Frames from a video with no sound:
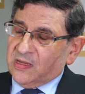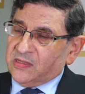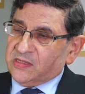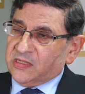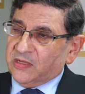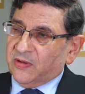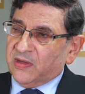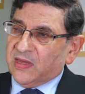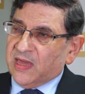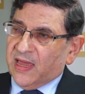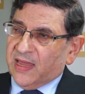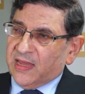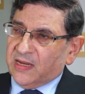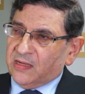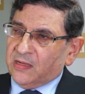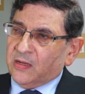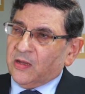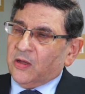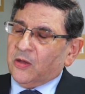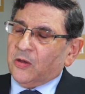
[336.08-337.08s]
So
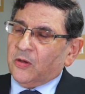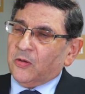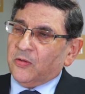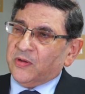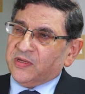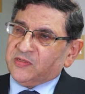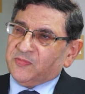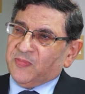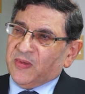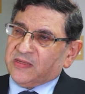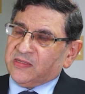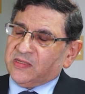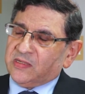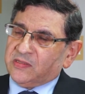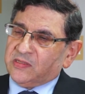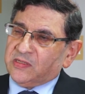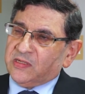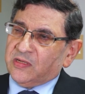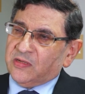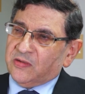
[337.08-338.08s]
again, always better
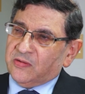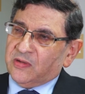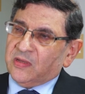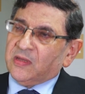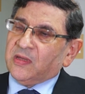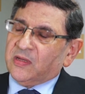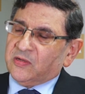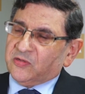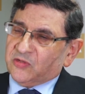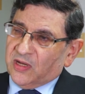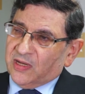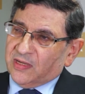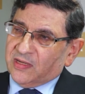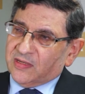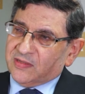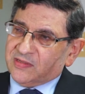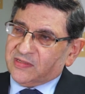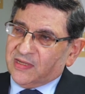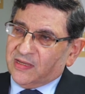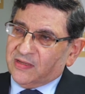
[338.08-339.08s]
to try and
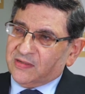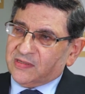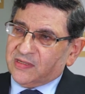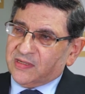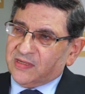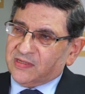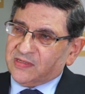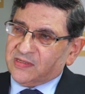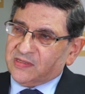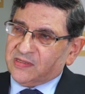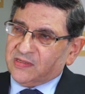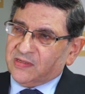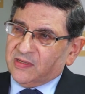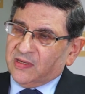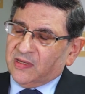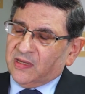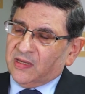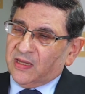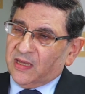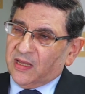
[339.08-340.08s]
consult us
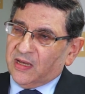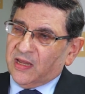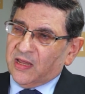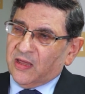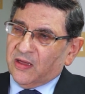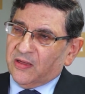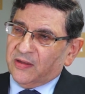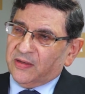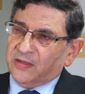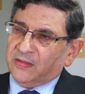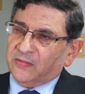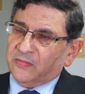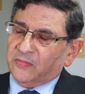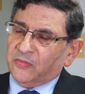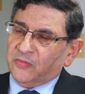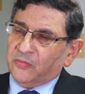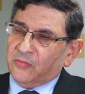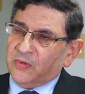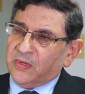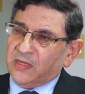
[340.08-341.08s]
early on and
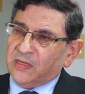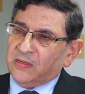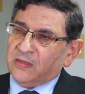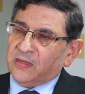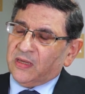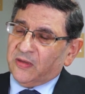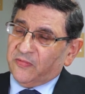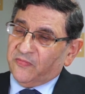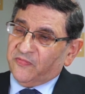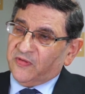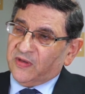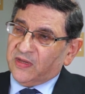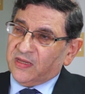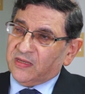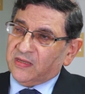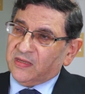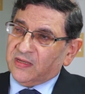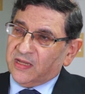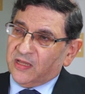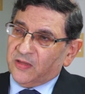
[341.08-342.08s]
we
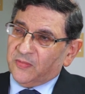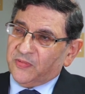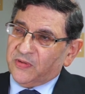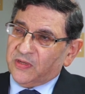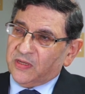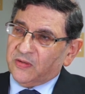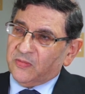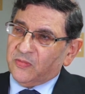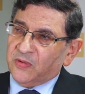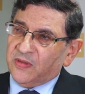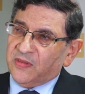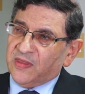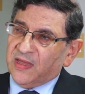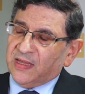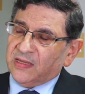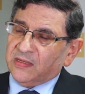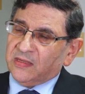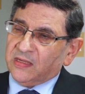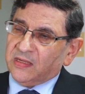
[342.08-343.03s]
hopefully can help you with that